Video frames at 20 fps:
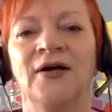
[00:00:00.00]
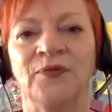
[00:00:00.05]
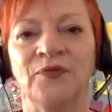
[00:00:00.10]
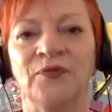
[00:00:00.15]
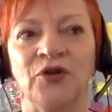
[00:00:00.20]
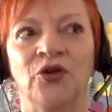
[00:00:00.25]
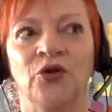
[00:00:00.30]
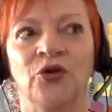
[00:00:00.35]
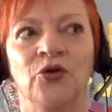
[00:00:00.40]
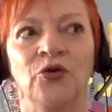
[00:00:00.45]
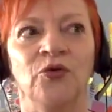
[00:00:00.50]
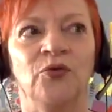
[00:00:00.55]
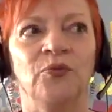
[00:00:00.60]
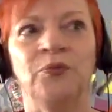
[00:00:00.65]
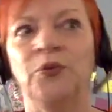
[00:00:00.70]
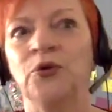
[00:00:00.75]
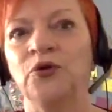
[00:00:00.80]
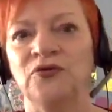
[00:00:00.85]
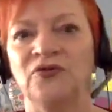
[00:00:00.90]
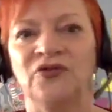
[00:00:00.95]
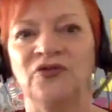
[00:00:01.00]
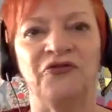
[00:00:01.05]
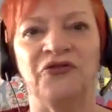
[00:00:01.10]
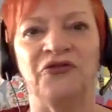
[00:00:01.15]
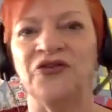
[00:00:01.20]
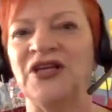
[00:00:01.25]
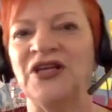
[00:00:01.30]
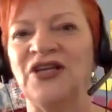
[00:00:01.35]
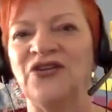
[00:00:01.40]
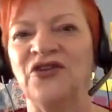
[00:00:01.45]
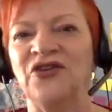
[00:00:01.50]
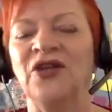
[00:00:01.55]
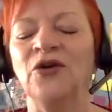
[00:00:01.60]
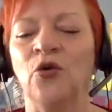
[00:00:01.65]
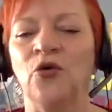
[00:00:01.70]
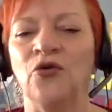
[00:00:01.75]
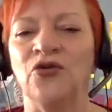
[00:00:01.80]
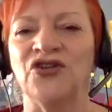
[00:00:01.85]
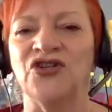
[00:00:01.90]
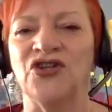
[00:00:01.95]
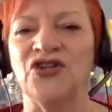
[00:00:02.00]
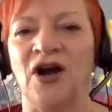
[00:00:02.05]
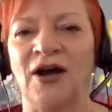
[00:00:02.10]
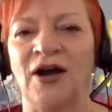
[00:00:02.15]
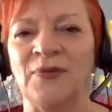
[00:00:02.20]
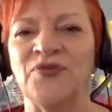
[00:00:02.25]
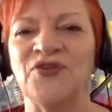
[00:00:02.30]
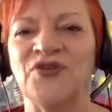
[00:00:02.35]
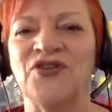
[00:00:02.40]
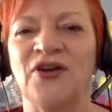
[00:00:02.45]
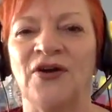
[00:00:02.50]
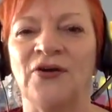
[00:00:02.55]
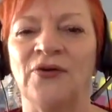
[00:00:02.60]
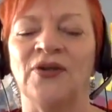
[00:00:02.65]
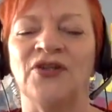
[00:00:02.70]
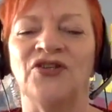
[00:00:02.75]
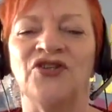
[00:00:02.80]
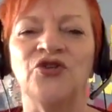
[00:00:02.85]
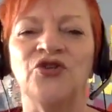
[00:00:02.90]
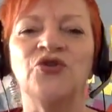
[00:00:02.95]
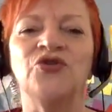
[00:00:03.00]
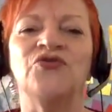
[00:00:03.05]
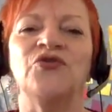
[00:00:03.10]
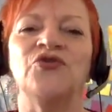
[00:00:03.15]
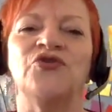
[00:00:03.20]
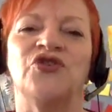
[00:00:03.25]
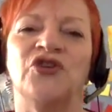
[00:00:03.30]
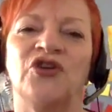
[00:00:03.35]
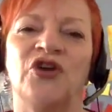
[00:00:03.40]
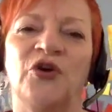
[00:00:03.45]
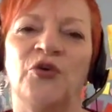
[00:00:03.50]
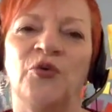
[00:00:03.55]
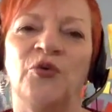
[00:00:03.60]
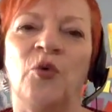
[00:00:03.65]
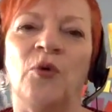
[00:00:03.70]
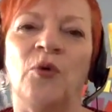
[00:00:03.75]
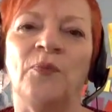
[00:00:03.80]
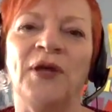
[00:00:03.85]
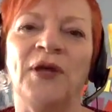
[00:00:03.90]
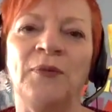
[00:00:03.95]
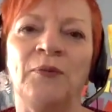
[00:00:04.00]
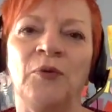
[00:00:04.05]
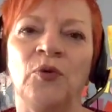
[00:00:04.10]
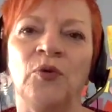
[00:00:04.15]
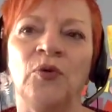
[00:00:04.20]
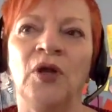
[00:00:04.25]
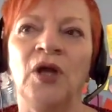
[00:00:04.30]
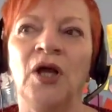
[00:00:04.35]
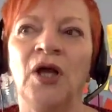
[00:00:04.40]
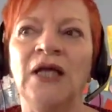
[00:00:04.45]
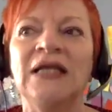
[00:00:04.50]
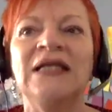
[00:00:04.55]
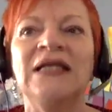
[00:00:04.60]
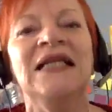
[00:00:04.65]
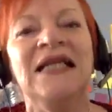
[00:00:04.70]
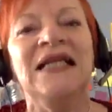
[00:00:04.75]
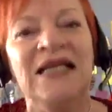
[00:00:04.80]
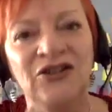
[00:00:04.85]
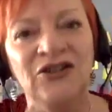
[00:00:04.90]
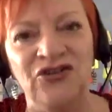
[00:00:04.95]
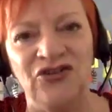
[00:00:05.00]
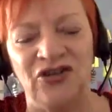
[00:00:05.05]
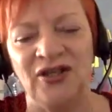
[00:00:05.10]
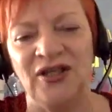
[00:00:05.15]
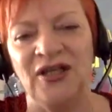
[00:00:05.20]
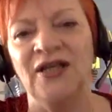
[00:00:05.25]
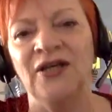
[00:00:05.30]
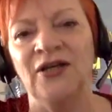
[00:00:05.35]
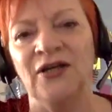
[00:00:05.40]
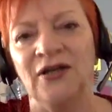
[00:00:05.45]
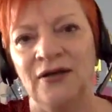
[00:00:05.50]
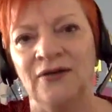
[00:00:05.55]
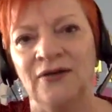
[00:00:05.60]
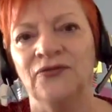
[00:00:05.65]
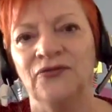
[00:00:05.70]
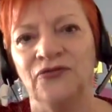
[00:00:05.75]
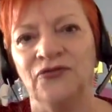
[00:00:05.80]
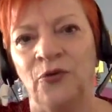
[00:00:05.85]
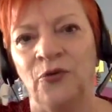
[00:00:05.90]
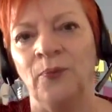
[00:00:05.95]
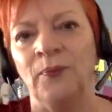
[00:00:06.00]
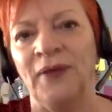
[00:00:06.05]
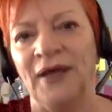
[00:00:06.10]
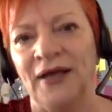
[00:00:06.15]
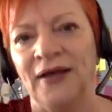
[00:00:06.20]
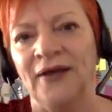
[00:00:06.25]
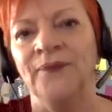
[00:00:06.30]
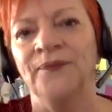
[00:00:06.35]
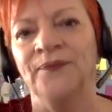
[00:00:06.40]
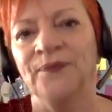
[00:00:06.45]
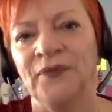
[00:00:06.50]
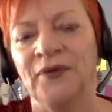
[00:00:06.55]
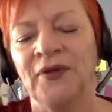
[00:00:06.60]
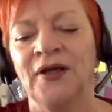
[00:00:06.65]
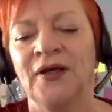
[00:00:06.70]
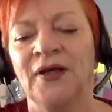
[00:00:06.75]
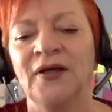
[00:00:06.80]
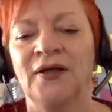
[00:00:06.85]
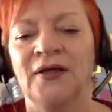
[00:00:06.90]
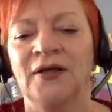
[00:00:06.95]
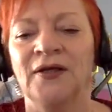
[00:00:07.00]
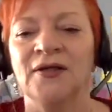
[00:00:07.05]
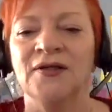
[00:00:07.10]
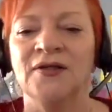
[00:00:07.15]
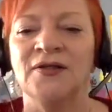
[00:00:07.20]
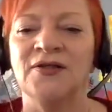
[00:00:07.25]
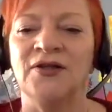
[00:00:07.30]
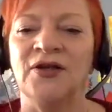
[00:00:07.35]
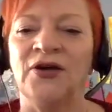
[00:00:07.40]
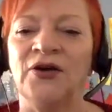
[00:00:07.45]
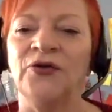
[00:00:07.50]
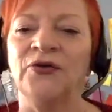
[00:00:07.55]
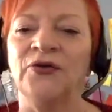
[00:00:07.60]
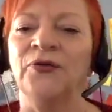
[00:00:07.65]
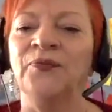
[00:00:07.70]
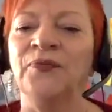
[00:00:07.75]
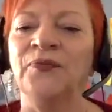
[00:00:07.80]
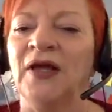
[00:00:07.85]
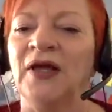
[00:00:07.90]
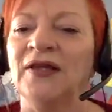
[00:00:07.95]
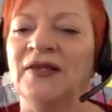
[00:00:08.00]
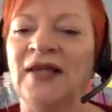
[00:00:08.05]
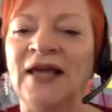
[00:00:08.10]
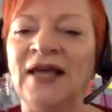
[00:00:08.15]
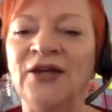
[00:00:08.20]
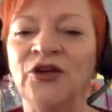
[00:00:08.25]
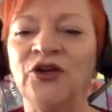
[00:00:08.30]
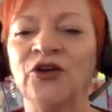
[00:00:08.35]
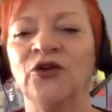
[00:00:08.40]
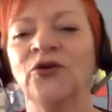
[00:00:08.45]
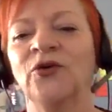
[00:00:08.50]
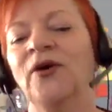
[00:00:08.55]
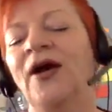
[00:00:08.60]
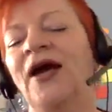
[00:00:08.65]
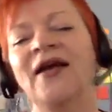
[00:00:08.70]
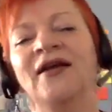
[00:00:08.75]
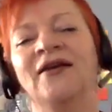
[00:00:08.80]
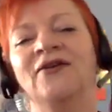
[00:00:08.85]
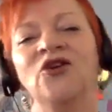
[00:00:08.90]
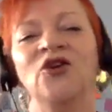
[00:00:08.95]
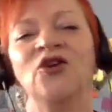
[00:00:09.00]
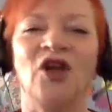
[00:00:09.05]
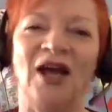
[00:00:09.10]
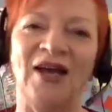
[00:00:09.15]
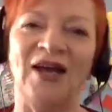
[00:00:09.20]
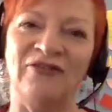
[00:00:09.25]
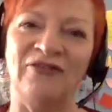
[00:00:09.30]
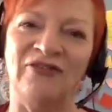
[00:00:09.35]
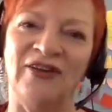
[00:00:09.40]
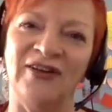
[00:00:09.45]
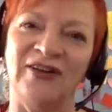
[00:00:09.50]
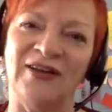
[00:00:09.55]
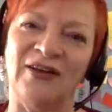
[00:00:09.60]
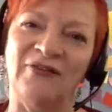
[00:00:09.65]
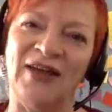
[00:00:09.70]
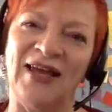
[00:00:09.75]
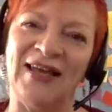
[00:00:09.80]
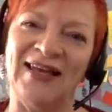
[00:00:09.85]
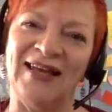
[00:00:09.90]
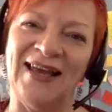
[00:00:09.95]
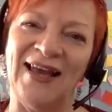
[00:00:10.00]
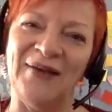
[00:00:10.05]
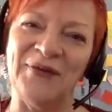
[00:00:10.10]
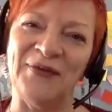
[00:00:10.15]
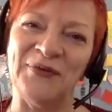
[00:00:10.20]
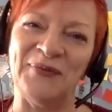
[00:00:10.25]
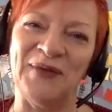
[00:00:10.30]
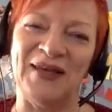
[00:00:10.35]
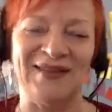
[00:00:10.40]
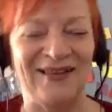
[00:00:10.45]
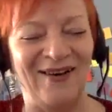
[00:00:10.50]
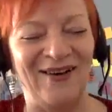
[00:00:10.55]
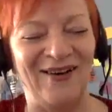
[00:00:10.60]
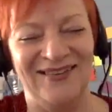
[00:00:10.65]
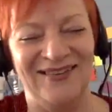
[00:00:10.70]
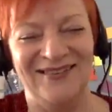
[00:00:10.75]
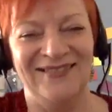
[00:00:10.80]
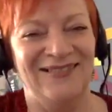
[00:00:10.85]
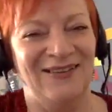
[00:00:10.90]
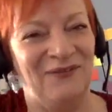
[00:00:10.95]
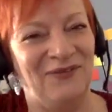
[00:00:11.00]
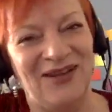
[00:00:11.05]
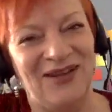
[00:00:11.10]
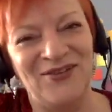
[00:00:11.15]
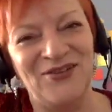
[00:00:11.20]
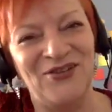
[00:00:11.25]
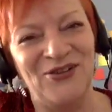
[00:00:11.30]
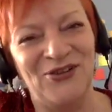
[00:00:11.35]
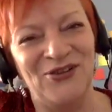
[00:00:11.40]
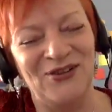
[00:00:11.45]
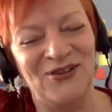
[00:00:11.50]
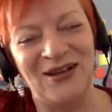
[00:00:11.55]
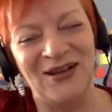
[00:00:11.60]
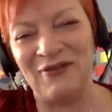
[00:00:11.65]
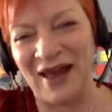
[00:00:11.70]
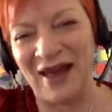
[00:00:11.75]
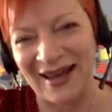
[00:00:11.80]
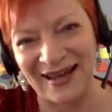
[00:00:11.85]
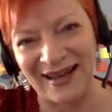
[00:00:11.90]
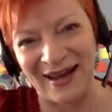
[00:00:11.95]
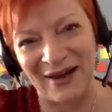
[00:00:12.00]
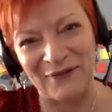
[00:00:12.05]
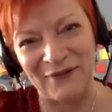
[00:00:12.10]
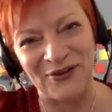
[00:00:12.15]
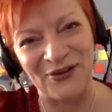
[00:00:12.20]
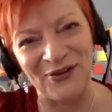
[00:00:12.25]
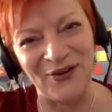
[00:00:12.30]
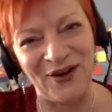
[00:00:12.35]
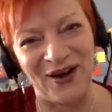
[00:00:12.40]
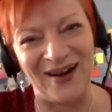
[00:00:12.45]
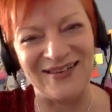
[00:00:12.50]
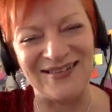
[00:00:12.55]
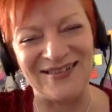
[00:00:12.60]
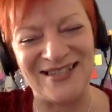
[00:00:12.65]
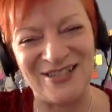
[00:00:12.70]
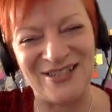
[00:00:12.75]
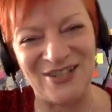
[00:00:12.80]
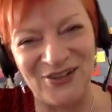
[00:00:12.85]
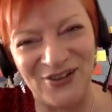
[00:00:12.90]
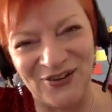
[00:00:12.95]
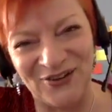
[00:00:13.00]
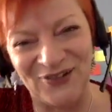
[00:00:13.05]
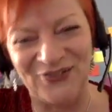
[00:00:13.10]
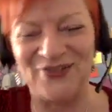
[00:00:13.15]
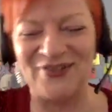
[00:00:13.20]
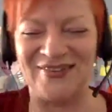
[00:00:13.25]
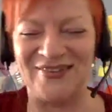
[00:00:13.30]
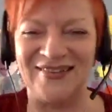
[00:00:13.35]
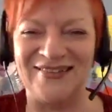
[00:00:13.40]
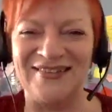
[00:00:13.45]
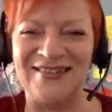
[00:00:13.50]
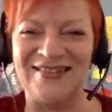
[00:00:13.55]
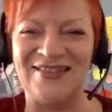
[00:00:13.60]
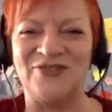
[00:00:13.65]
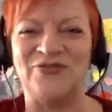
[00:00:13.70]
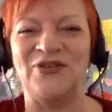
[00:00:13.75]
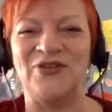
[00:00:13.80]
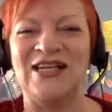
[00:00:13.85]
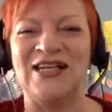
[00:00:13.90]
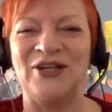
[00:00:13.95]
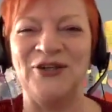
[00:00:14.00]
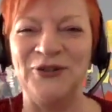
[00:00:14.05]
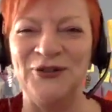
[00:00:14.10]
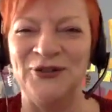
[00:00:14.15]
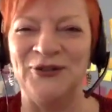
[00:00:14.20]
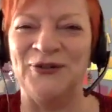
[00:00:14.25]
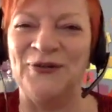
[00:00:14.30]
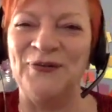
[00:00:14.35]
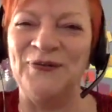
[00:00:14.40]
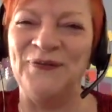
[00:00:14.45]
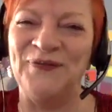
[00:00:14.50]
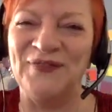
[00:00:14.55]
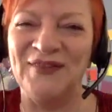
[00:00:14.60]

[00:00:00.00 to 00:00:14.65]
You put different things in all the time, so it's useful to know what people need to hear from me. So thank you. And you love hanging out with me. I love that too. Love hanging out with you guys too. So this is really cool.